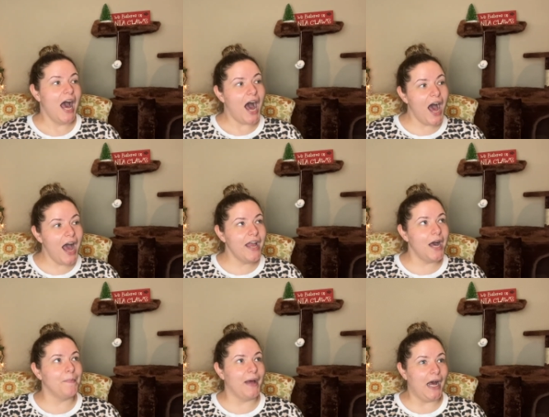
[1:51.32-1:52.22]
I
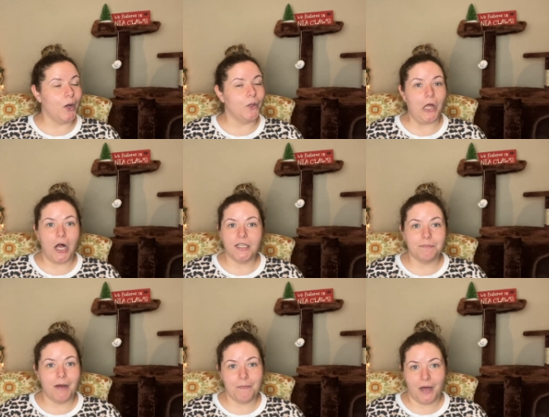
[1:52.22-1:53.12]
about lost
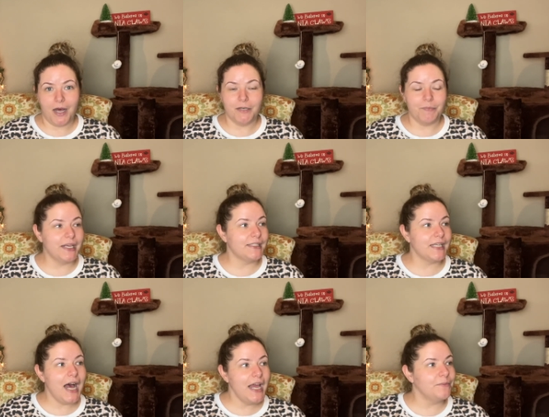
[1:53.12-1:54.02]
my mind because
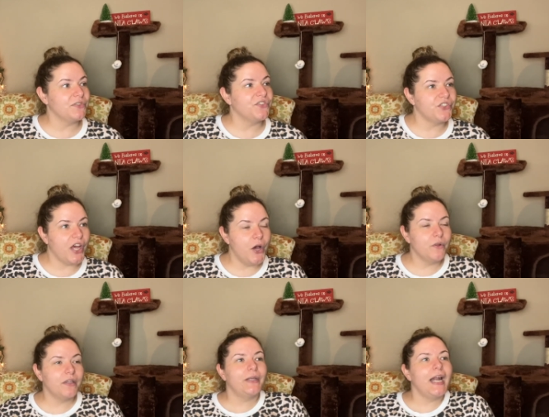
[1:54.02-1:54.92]
I am so,
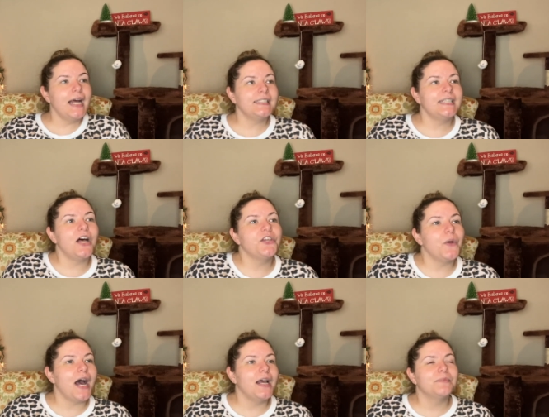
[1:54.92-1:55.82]
when I tell you
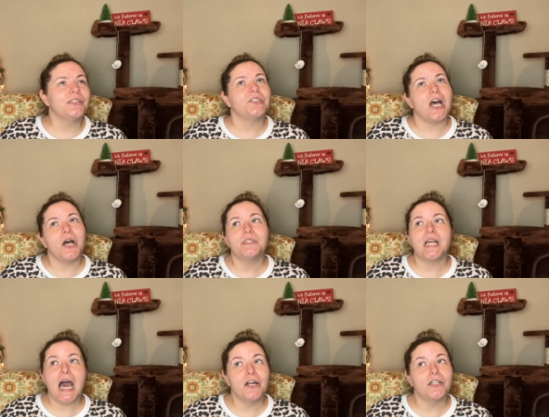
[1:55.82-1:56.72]
I am so
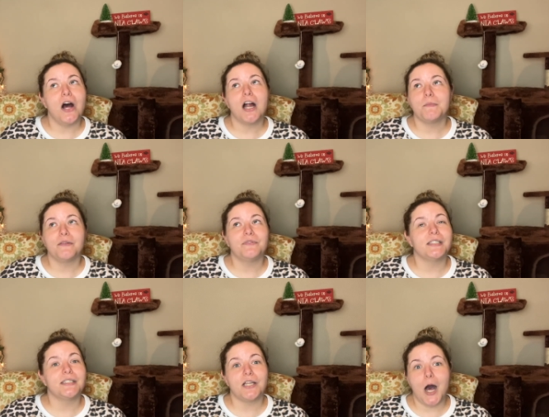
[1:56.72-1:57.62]
tired of talking about
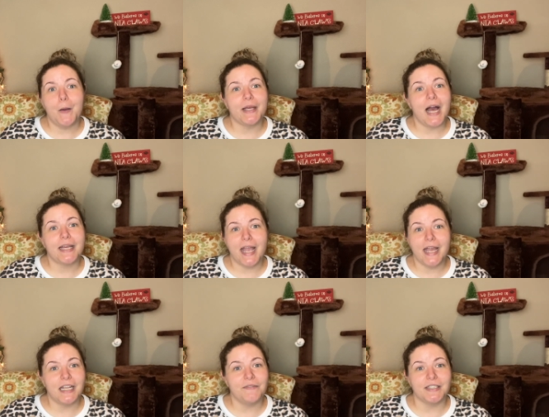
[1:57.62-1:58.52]
this topic, I
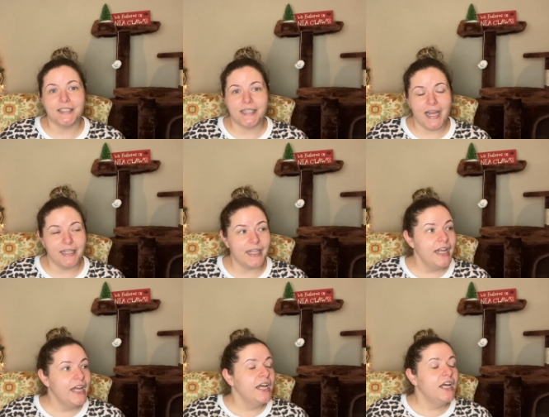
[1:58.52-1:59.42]
can't even stand it.
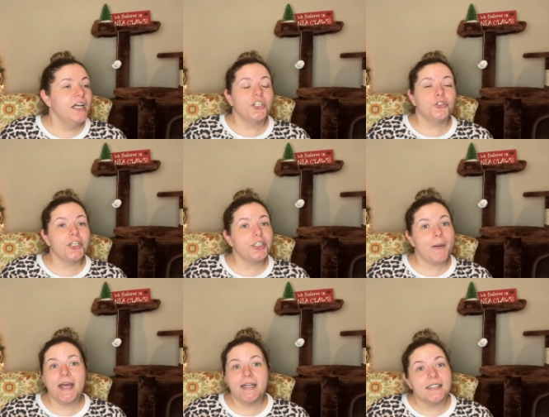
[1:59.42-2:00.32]
Trisha
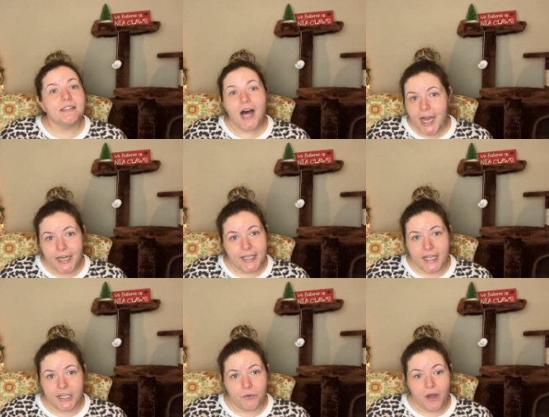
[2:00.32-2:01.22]
Paytas lied
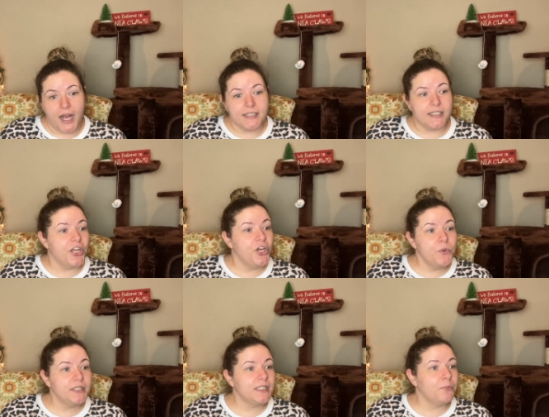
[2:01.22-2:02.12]
again, you guys, and who
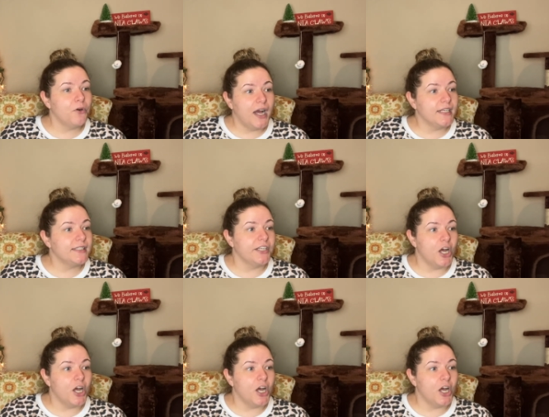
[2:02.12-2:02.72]
is surprised?